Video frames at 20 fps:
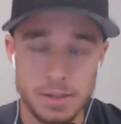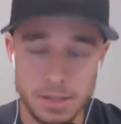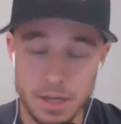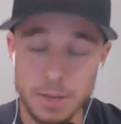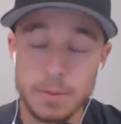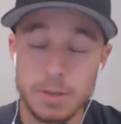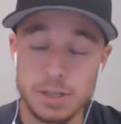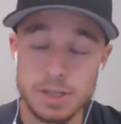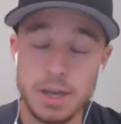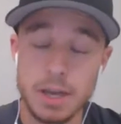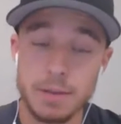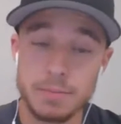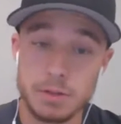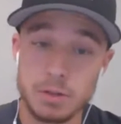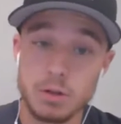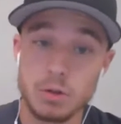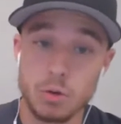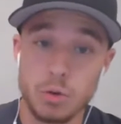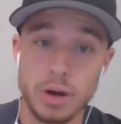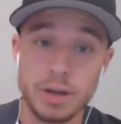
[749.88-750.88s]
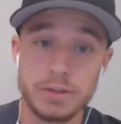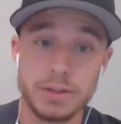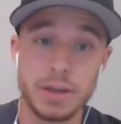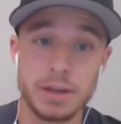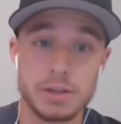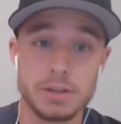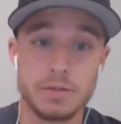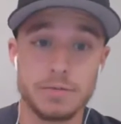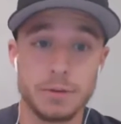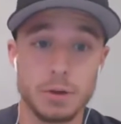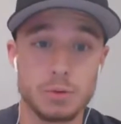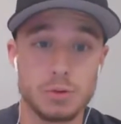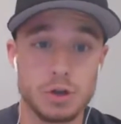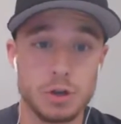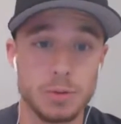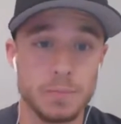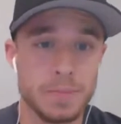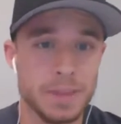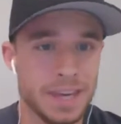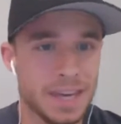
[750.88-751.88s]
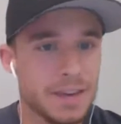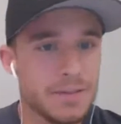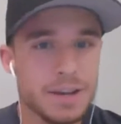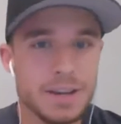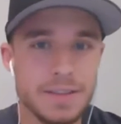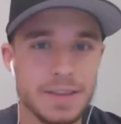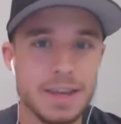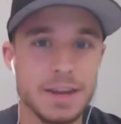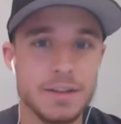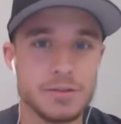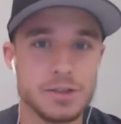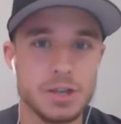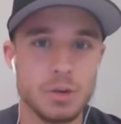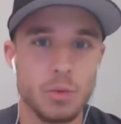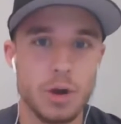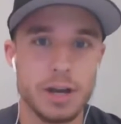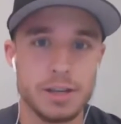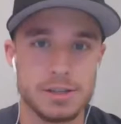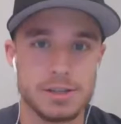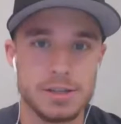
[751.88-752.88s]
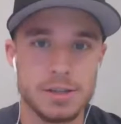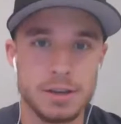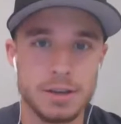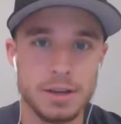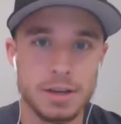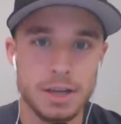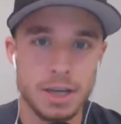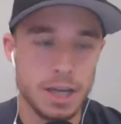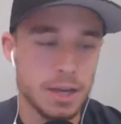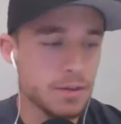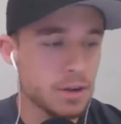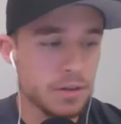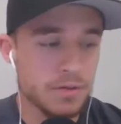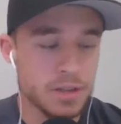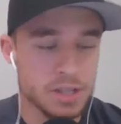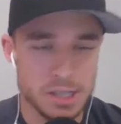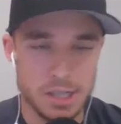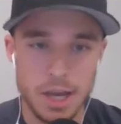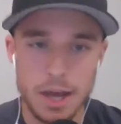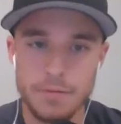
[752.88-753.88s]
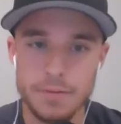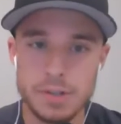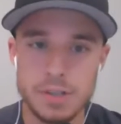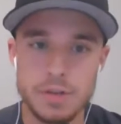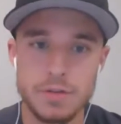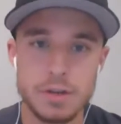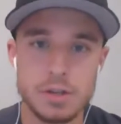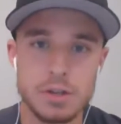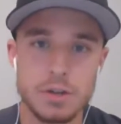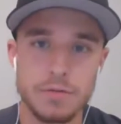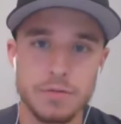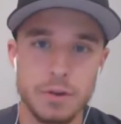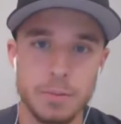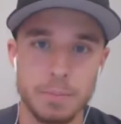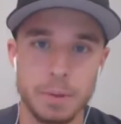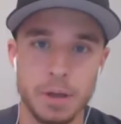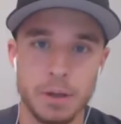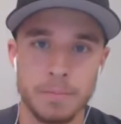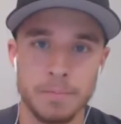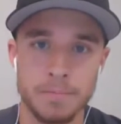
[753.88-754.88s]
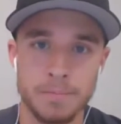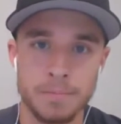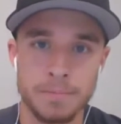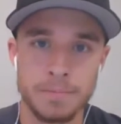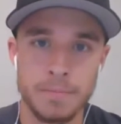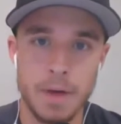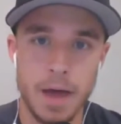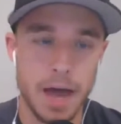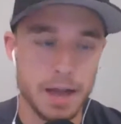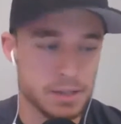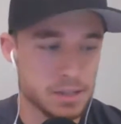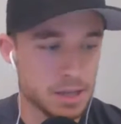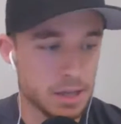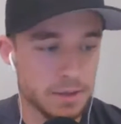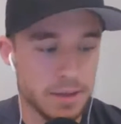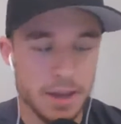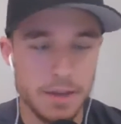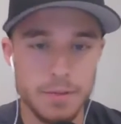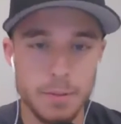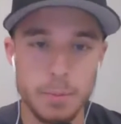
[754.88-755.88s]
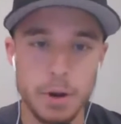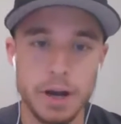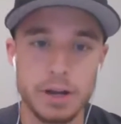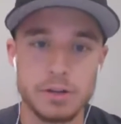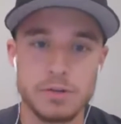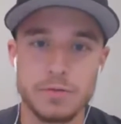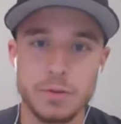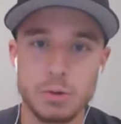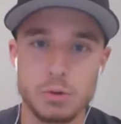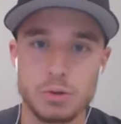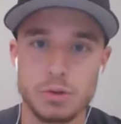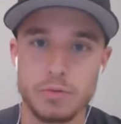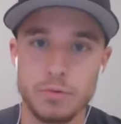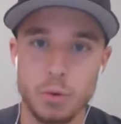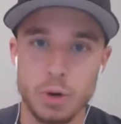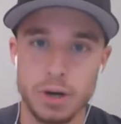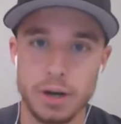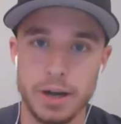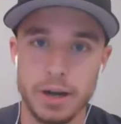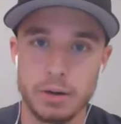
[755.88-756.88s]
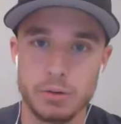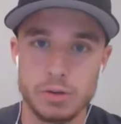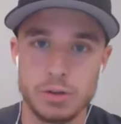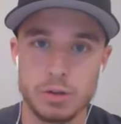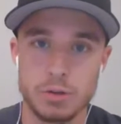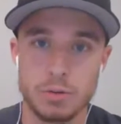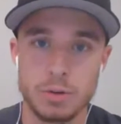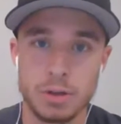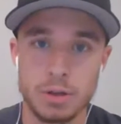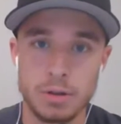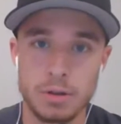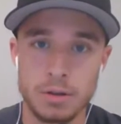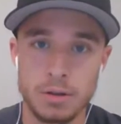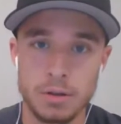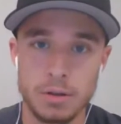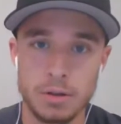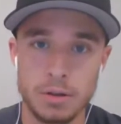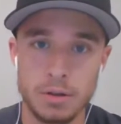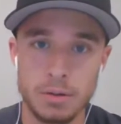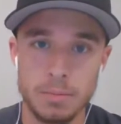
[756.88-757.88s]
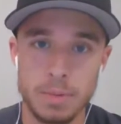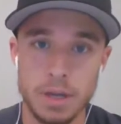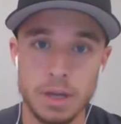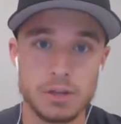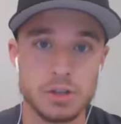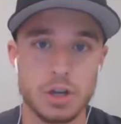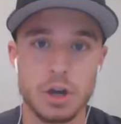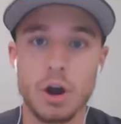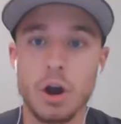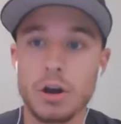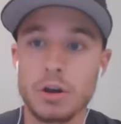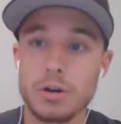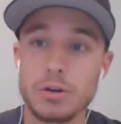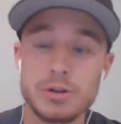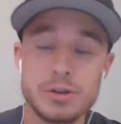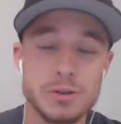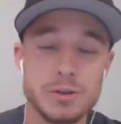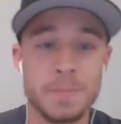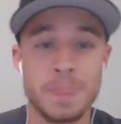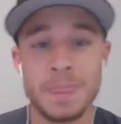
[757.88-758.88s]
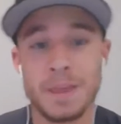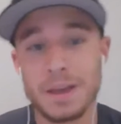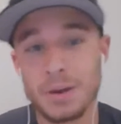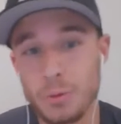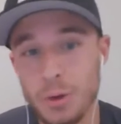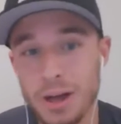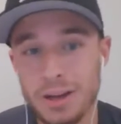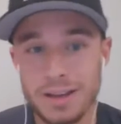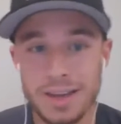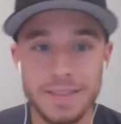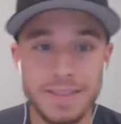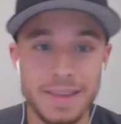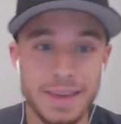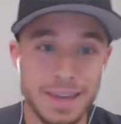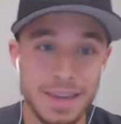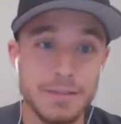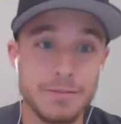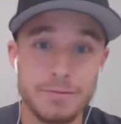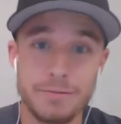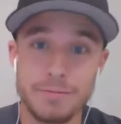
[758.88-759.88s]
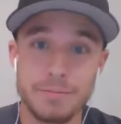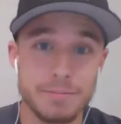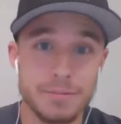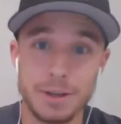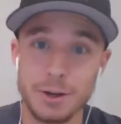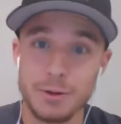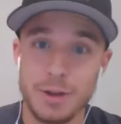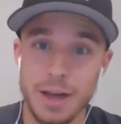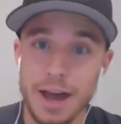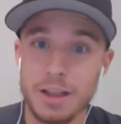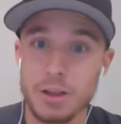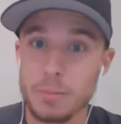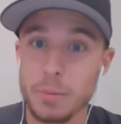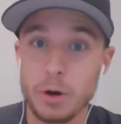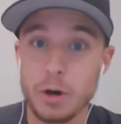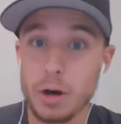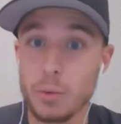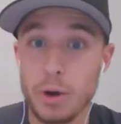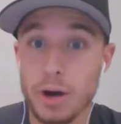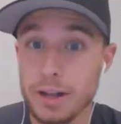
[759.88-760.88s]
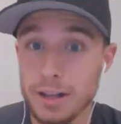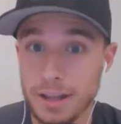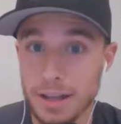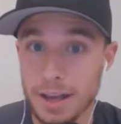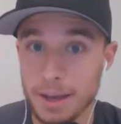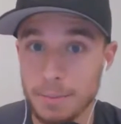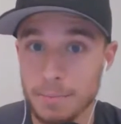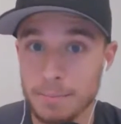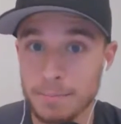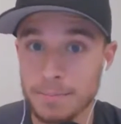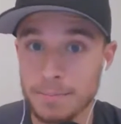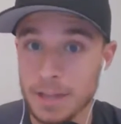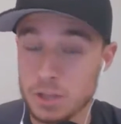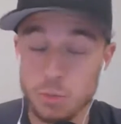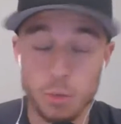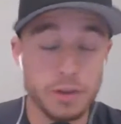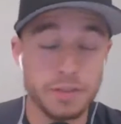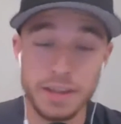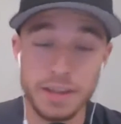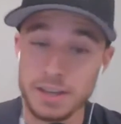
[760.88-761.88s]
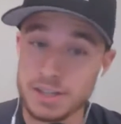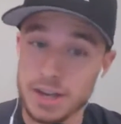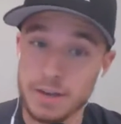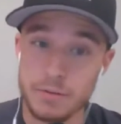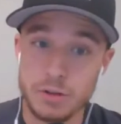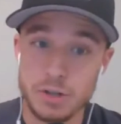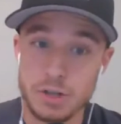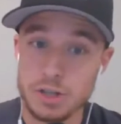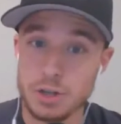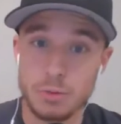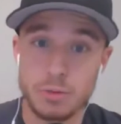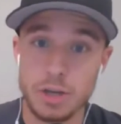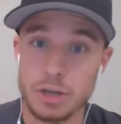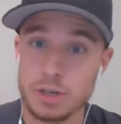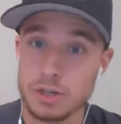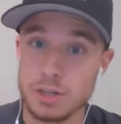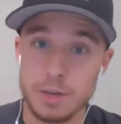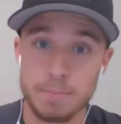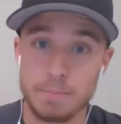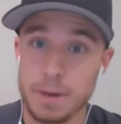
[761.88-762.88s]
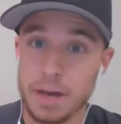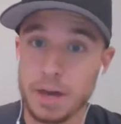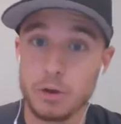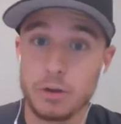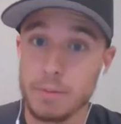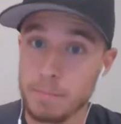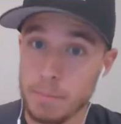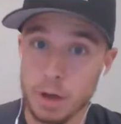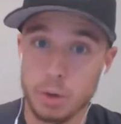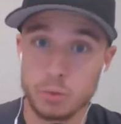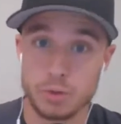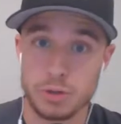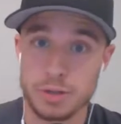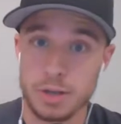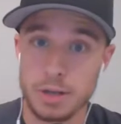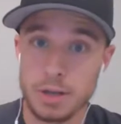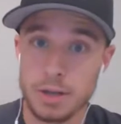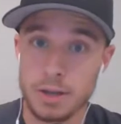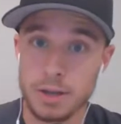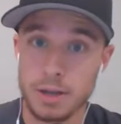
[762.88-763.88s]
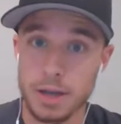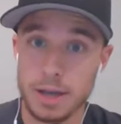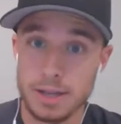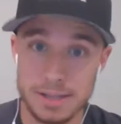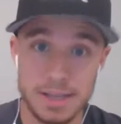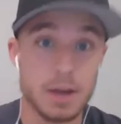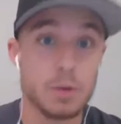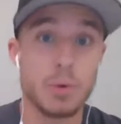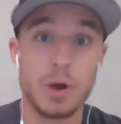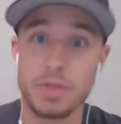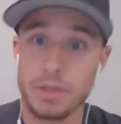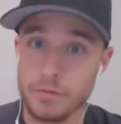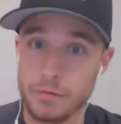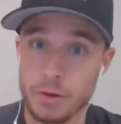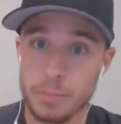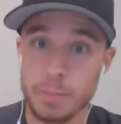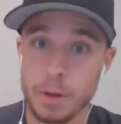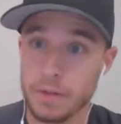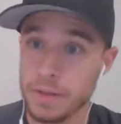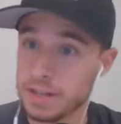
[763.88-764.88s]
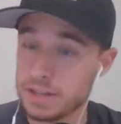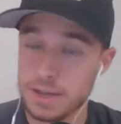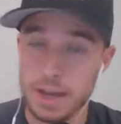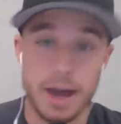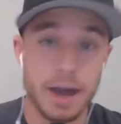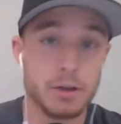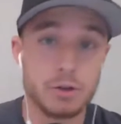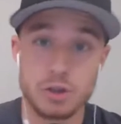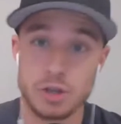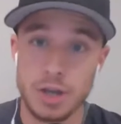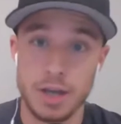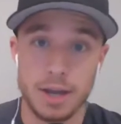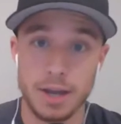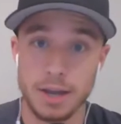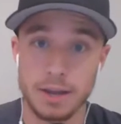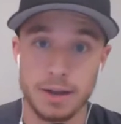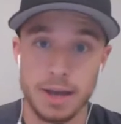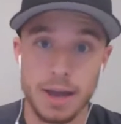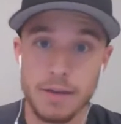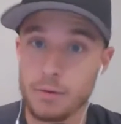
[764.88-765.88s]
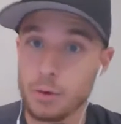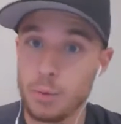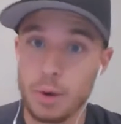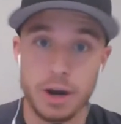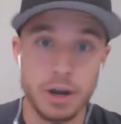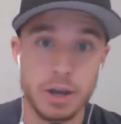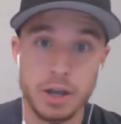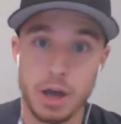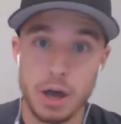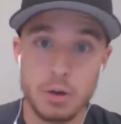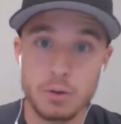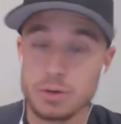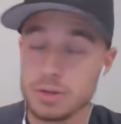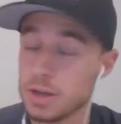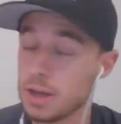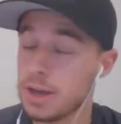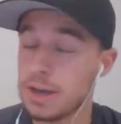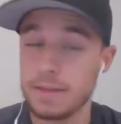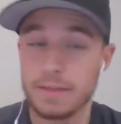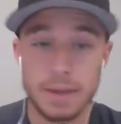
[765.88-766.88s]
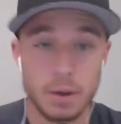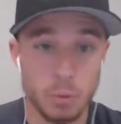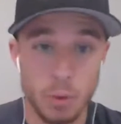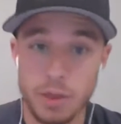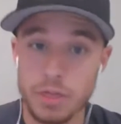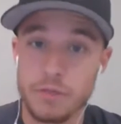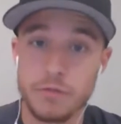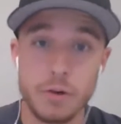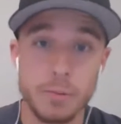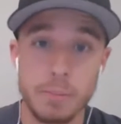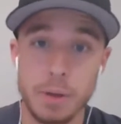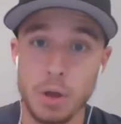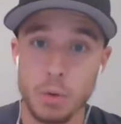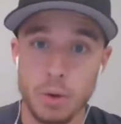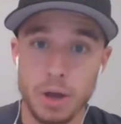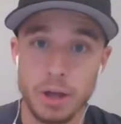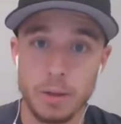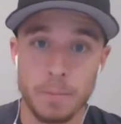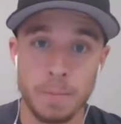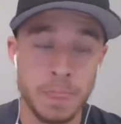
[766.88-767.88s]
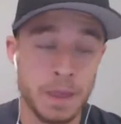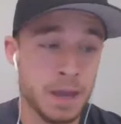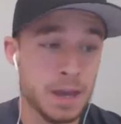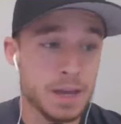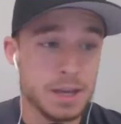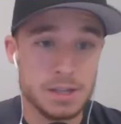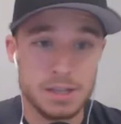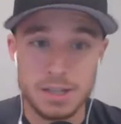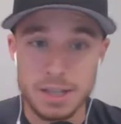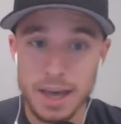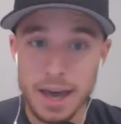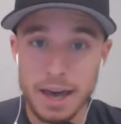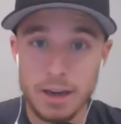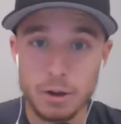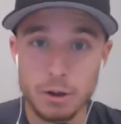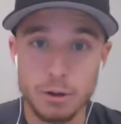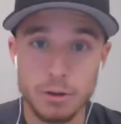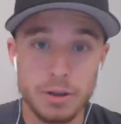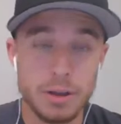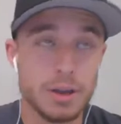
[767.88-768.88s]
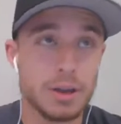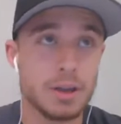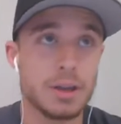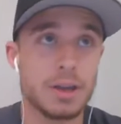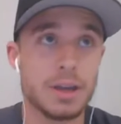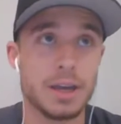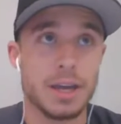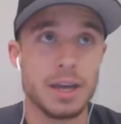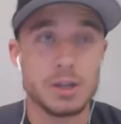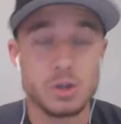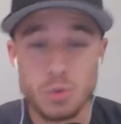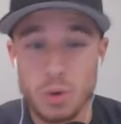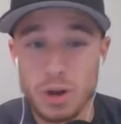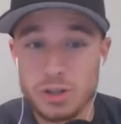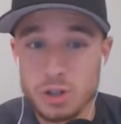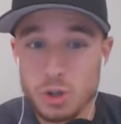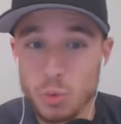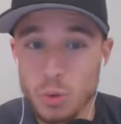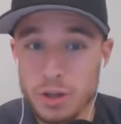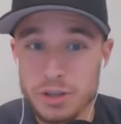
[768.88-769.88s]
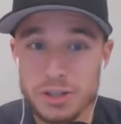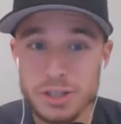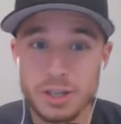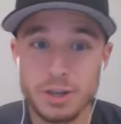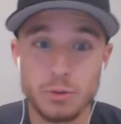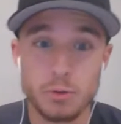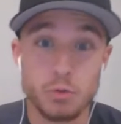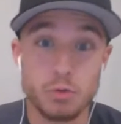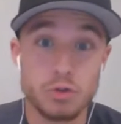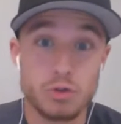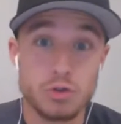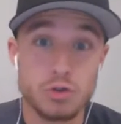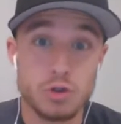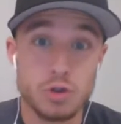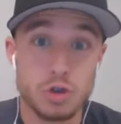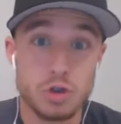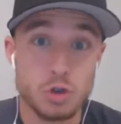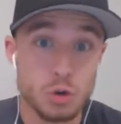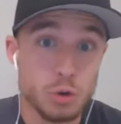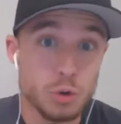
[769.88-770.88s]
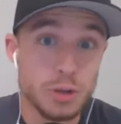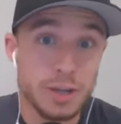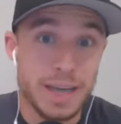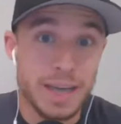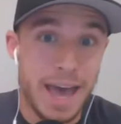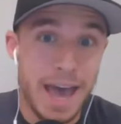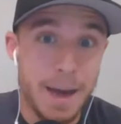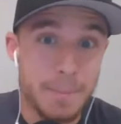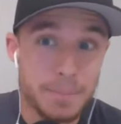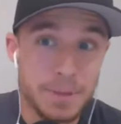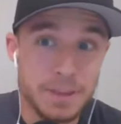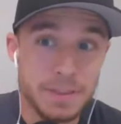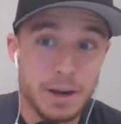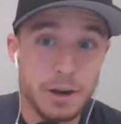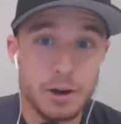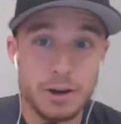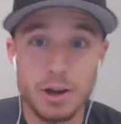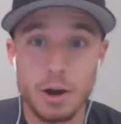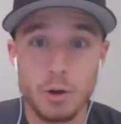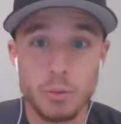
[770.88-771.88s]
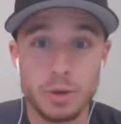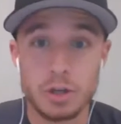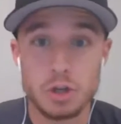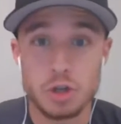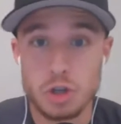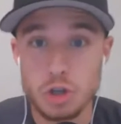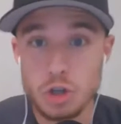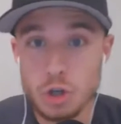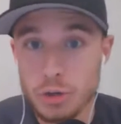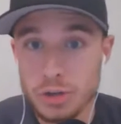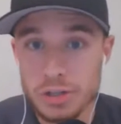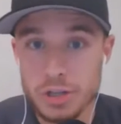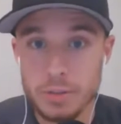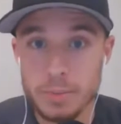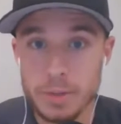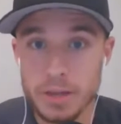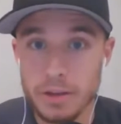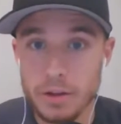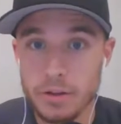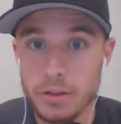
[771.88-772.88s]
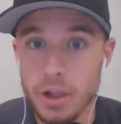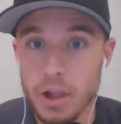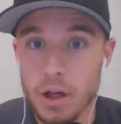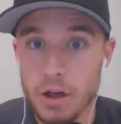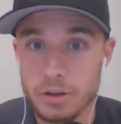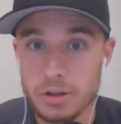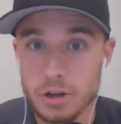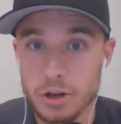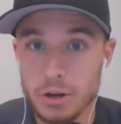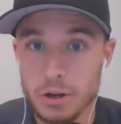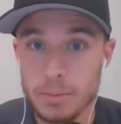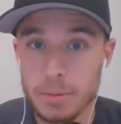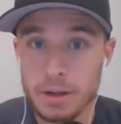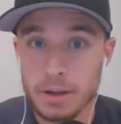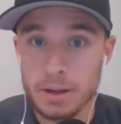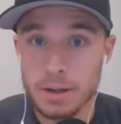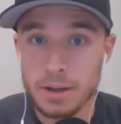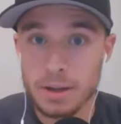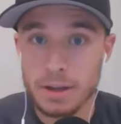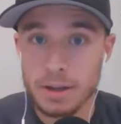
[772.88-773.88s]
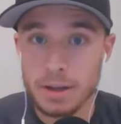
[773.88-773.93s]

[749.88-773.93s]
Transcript: This team is set up to do great things in the future, even in the NFC West. Even in the toughest division in football, I say they have the brightest future, the 49ers do. Because the Cardinals, well, can they give, you know, Kyler Murray a running game? That's one thing San Francisco does better than most, is they run the football. That's Kyle Shanahan. Everywhere he goes, they run the football well. Seattle, is Russell Wilson truly happy there? Are we sure he's going to be there in the long term?